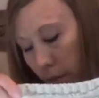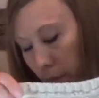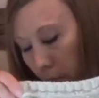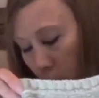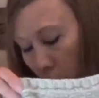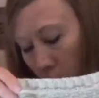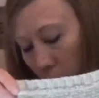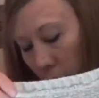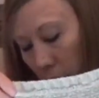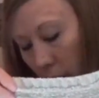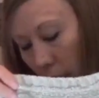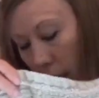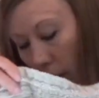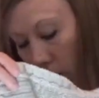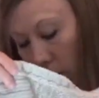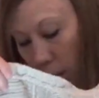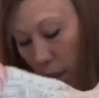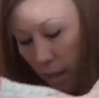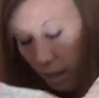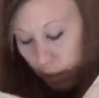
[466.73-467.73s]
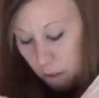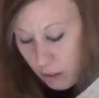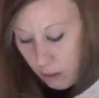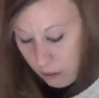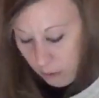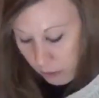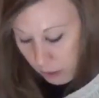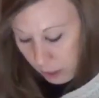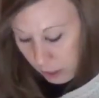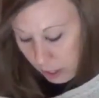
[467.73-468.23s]
we'll see how that
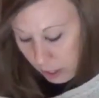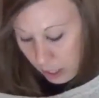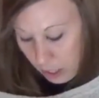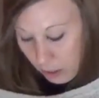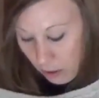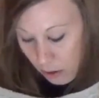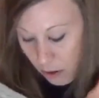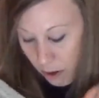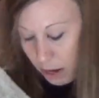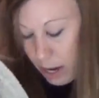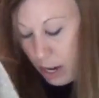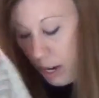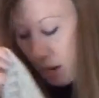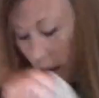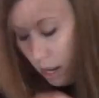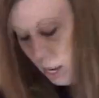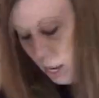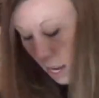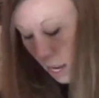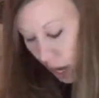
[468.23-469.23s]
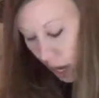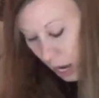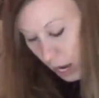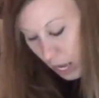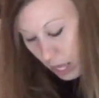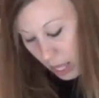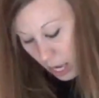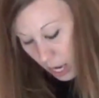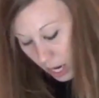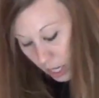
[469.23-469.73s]
sits on.
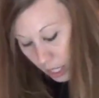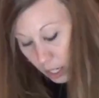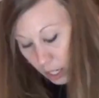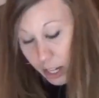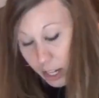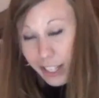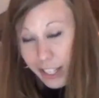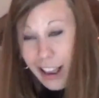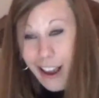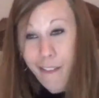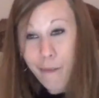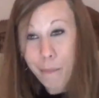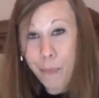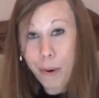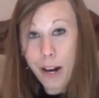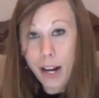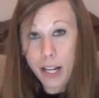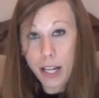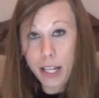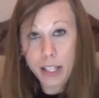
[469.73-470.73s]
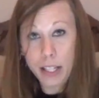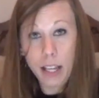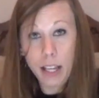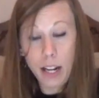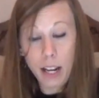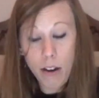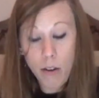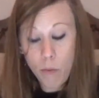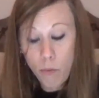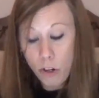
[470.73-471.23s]
And then it does have pockets
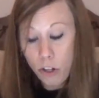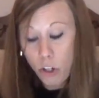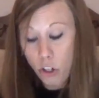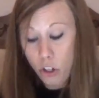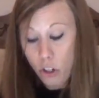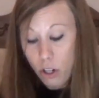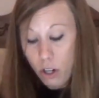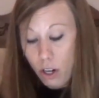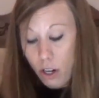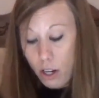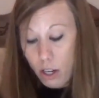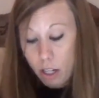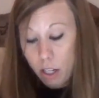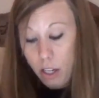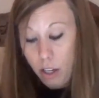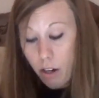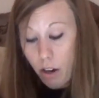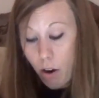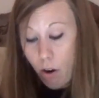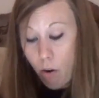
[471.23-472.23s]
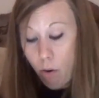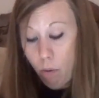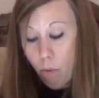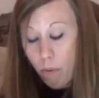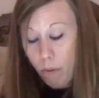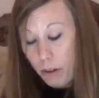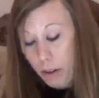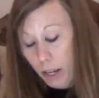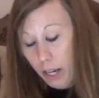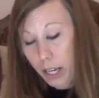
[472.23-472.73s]
in it, which, you
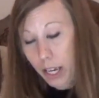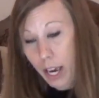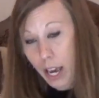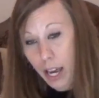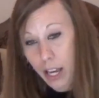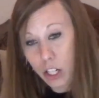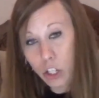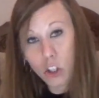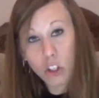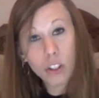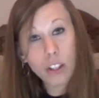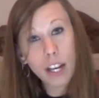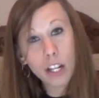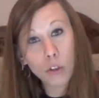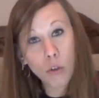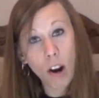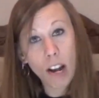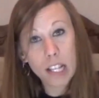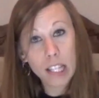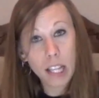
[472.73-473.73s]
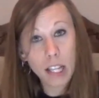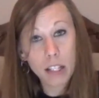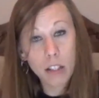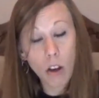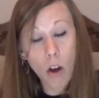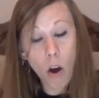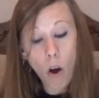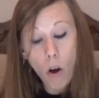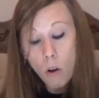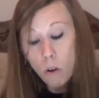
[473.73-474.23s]
know, again, just like dresses,
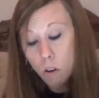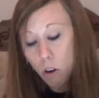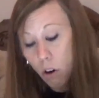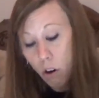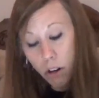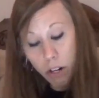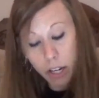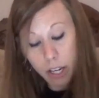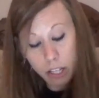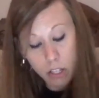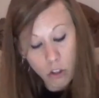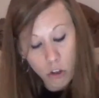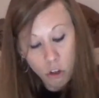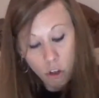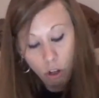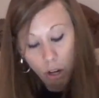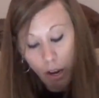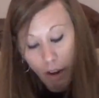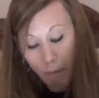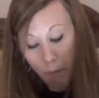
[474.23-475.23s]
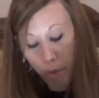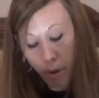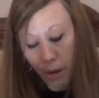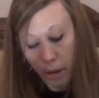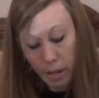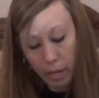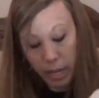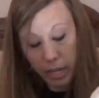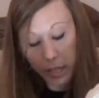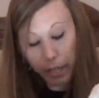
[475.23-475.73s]
all cardigans should have
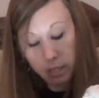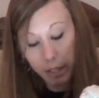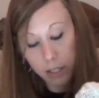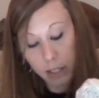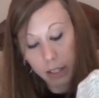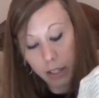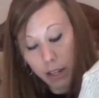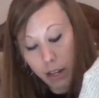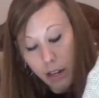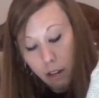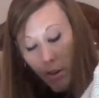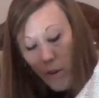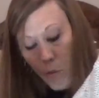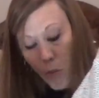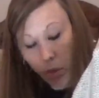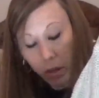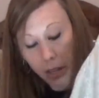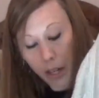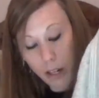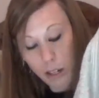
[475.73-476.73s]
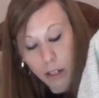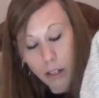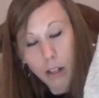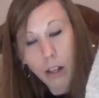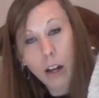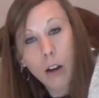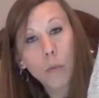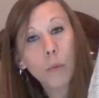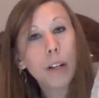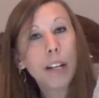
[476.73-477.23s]
pockets. We
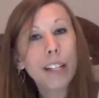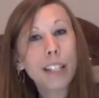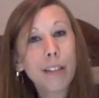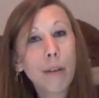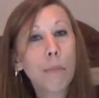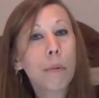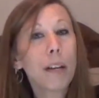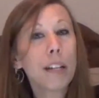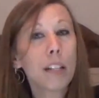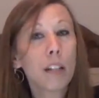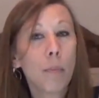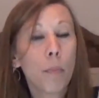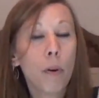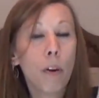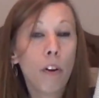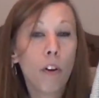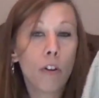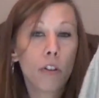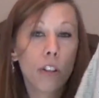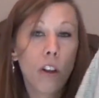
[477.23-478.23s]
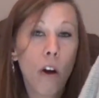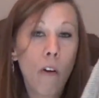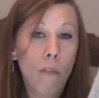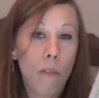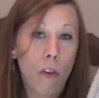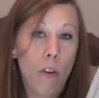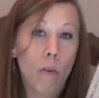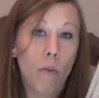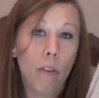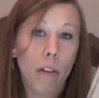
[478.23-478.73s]
need some place to put our cell
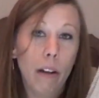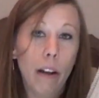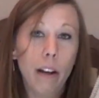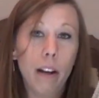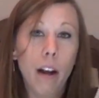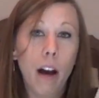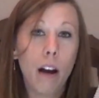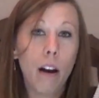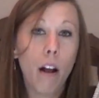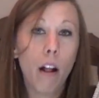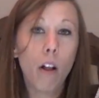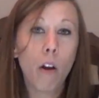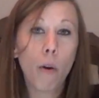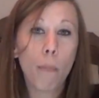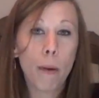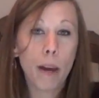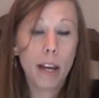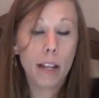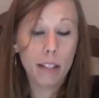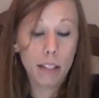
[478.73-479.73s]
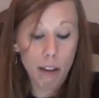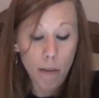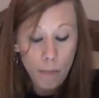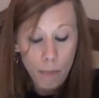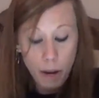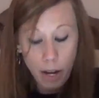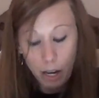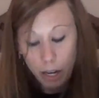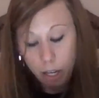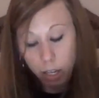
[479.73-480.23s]
phone, and not all our pants have
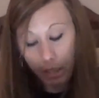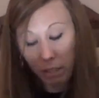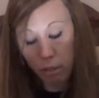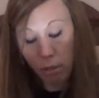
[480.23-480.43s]
pockets,